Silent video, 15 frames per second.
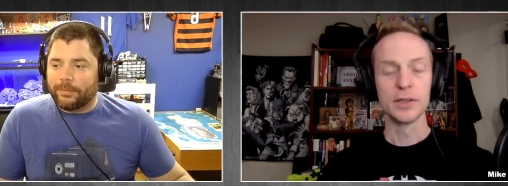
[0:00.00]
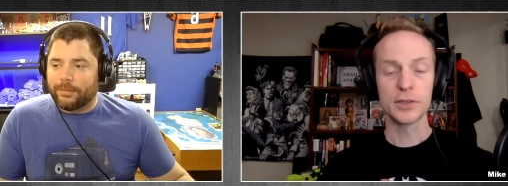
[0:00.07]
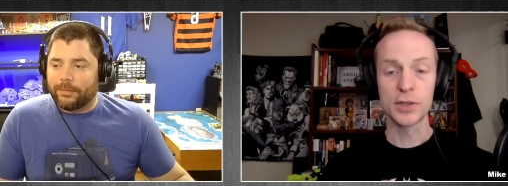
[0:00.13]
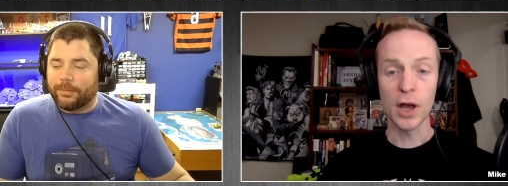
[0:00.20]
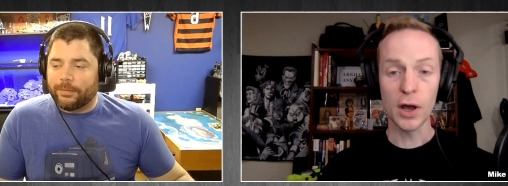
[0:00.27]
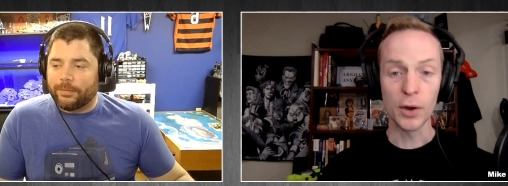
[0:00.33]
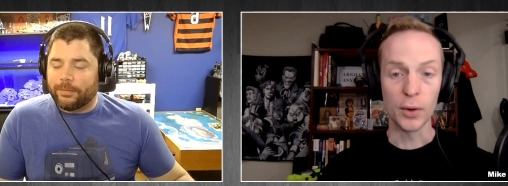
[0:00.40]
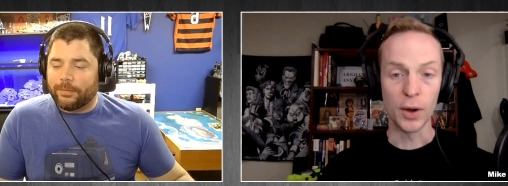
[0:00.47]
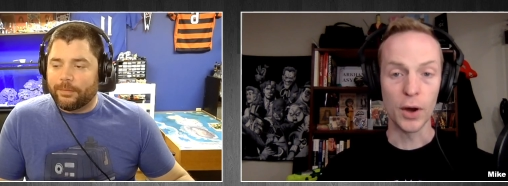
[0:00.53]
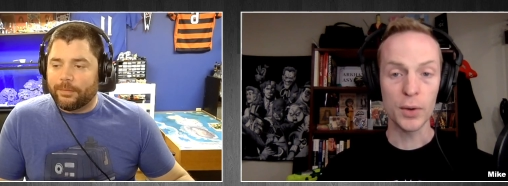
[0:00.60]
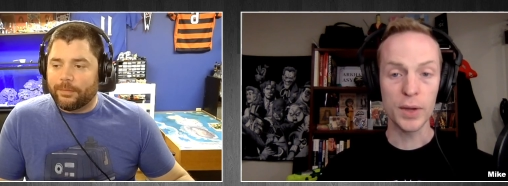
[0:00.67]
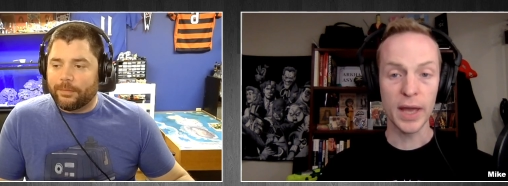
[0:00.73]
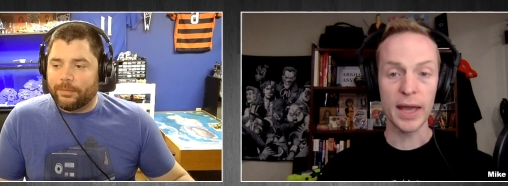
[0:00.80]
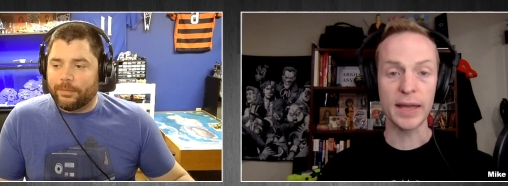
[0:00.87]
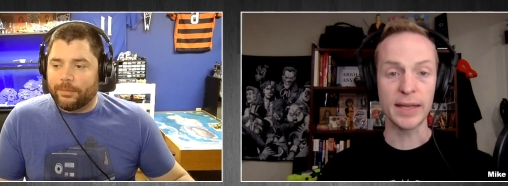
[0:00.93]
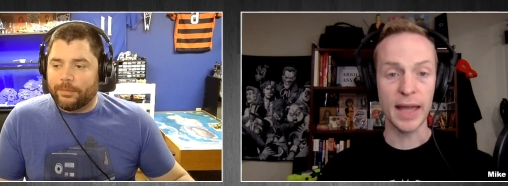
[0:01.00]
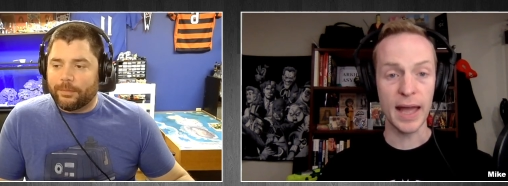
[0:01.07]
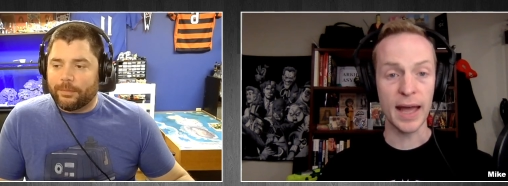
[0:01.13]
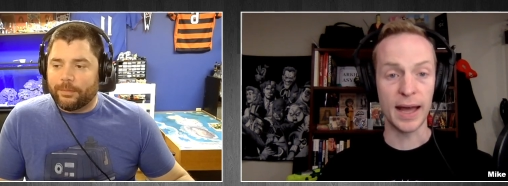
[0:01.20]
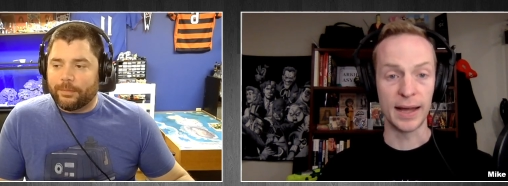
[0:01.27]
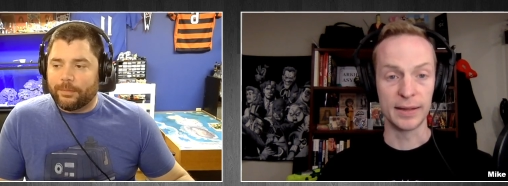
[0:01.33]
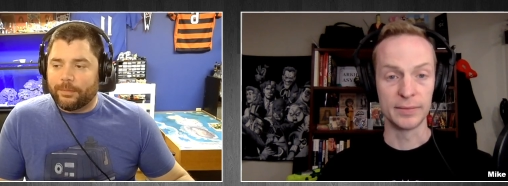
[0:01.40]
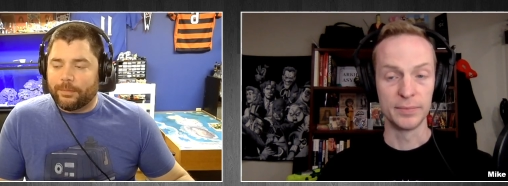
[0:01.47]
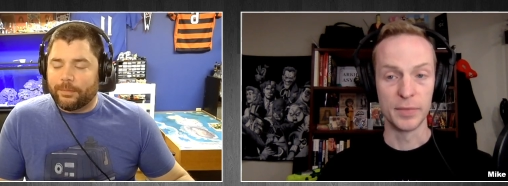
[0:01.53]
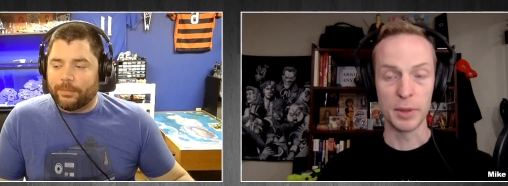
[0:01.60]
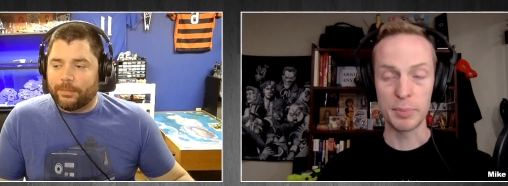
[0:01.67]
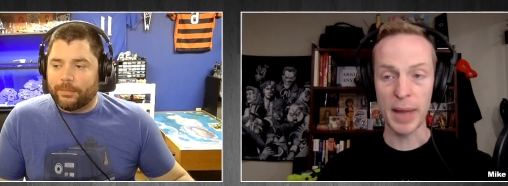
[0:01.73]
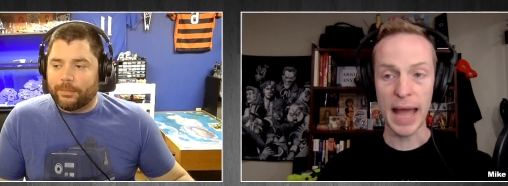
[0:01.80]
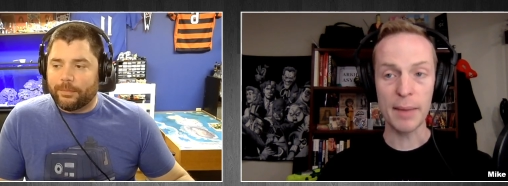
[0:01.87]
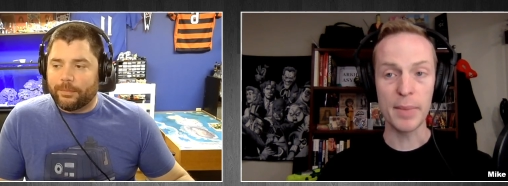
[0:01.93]
Speaker 1: So, okay. Yeah.
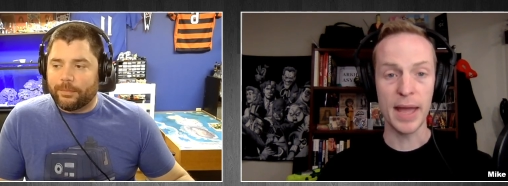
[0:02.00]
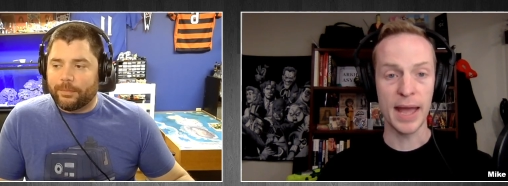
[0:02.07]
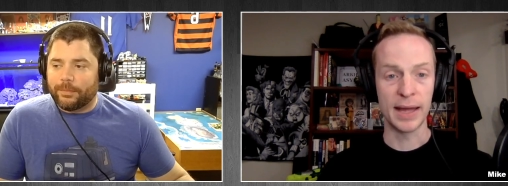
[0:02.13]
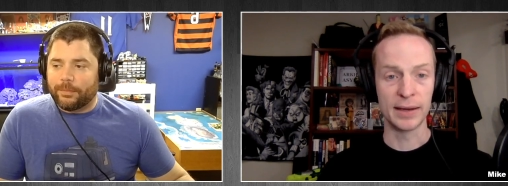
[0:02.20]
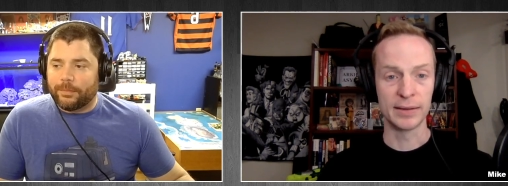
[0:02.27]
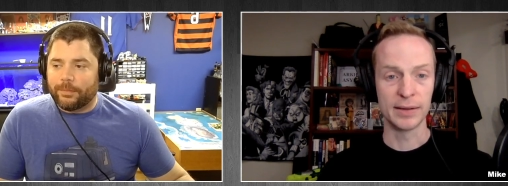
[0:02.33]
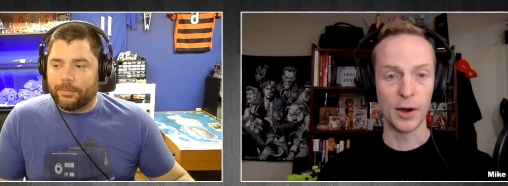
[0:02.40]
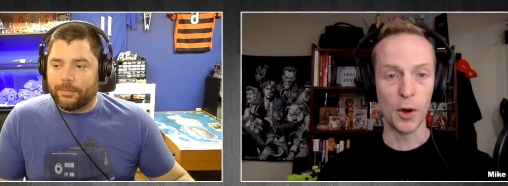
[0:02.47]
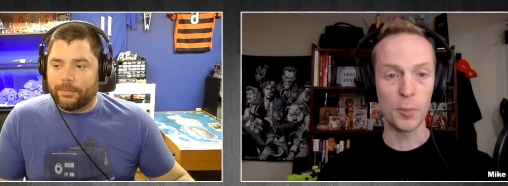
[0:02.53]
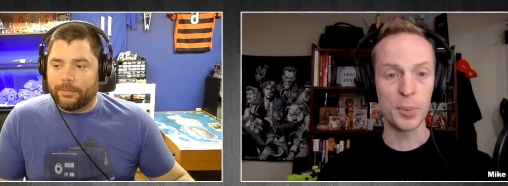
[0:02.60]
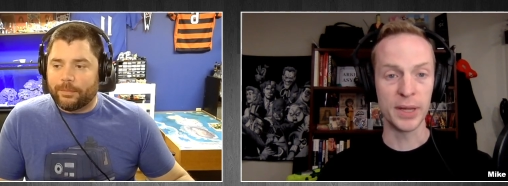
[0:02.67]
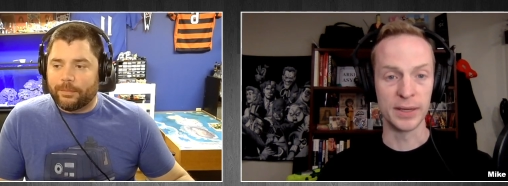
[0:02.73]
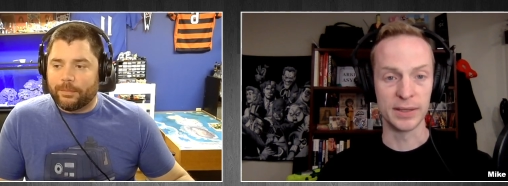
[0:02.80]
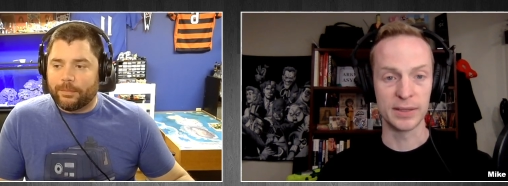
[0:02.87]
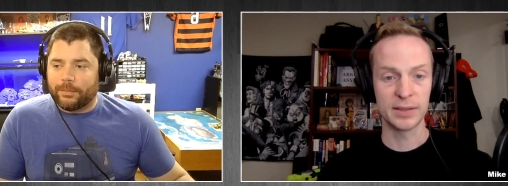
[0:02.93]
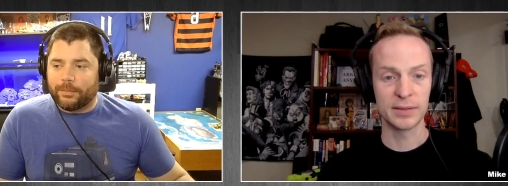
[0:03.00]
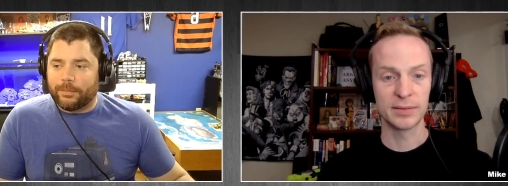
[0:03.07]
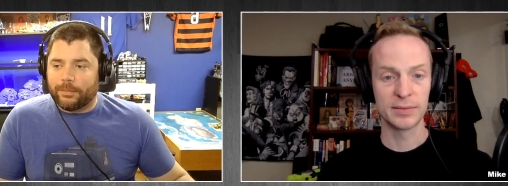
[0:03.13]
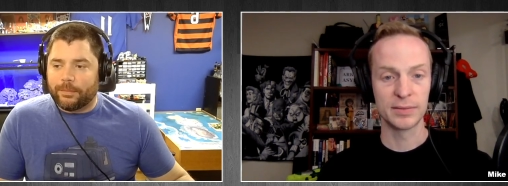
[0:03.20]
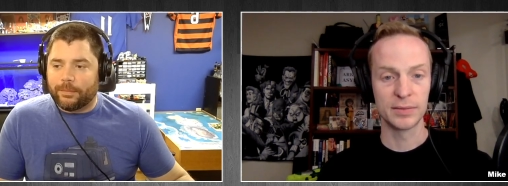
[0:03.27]
The Batman opened.